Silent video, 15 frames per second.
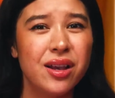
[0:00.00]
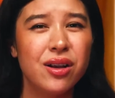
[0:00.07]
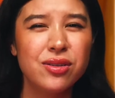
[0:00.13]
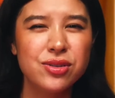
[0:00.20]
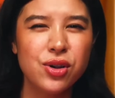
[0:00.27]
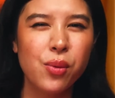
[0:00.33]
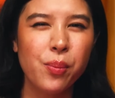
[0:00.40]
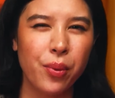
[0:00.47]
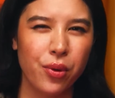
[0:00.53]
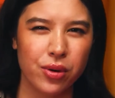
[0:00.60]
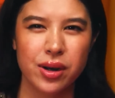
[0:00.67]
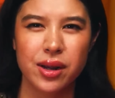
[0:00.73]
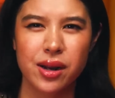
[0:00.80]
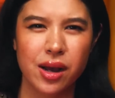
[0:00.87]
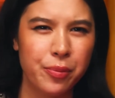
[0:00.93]
He also
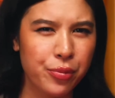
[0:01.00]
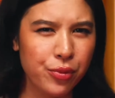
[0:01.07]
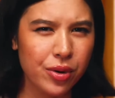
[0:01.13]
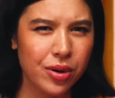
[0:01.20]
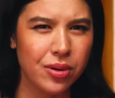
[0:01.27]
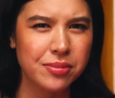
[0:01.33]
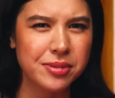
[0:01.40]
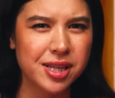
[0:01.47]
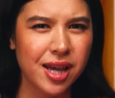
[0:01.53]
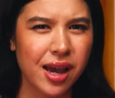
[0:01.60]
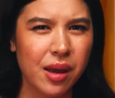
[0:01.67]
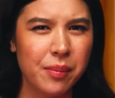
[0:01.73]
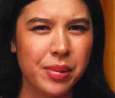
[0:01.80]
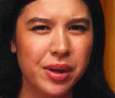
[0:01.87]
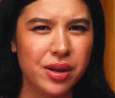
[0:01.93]
boarded up rooms that
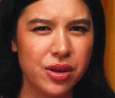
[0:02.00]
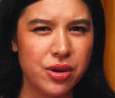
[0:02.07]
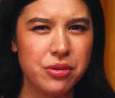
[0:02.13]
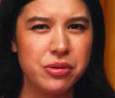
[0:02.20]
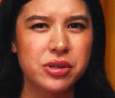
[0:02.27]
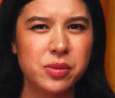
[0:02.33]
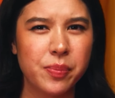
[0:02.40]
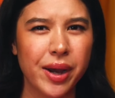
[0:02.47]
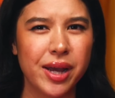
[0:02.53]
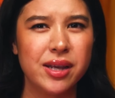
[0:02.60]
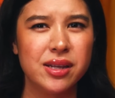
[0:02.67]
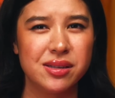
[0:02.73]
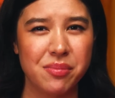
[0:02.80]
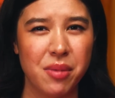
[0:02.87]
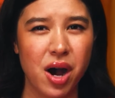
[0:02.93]
had been used by
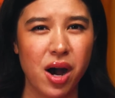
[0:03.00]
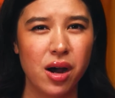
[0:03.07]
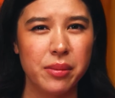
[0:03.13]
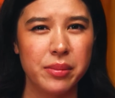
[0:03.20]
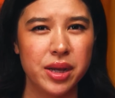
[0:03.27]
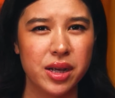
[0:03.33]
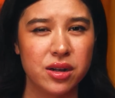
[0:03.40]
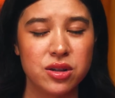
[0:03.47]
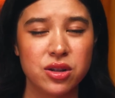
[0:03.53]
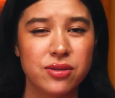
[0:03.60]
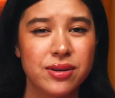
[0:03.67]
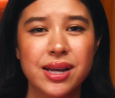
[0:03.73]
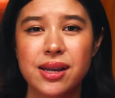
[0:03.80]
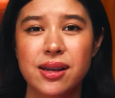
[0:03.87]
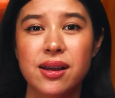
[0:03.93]
his mom,
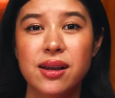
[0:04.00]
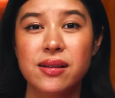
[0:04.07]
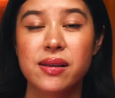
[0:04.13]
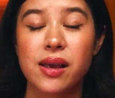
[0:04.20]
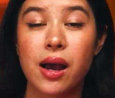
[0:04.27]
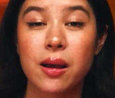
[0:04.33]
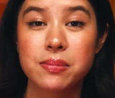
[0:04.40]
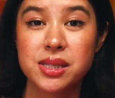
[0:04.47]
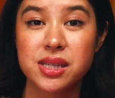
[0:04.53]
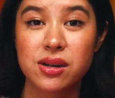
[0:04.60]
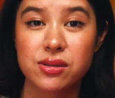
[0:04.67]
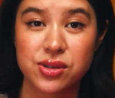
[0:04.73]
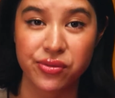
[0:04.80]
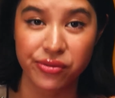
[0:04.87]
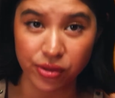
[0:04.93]
including the
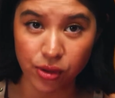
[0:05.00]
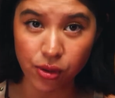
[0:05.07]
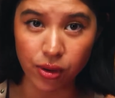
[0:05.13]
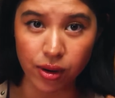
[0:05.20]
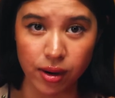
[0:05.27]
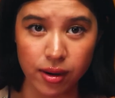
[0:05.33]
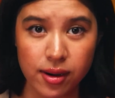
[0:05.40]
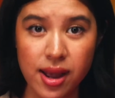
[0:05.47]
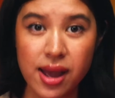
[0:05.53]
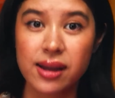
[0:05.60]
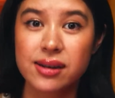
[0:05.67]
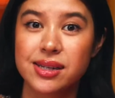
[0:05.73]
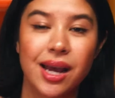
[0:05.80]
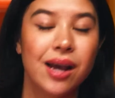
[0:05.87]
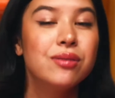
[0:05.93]
upstairs floor,
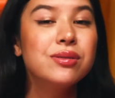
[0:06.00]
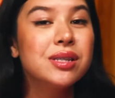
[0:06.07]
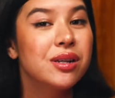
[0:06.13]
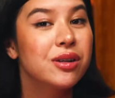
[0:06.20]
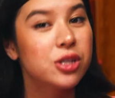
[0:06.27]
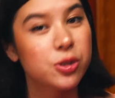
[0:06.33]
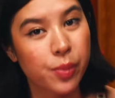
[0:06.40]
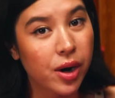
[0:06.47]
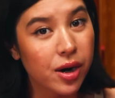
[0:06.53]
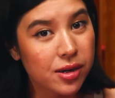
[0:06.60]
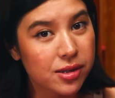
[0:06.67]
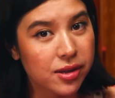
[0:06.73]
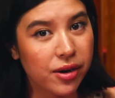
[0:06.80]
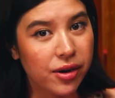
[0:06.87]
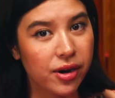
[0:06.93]
downstairs
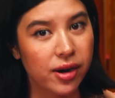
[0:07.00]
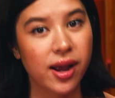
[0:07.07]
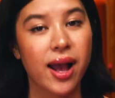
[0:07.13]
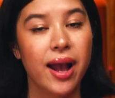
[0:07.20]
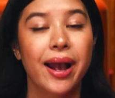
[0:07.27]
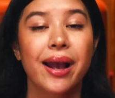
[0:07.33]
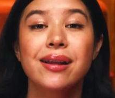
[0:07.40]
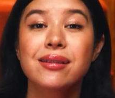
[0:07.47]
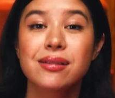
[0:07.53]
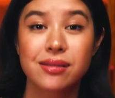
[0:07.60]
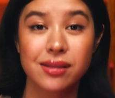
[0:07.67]
parlor, and a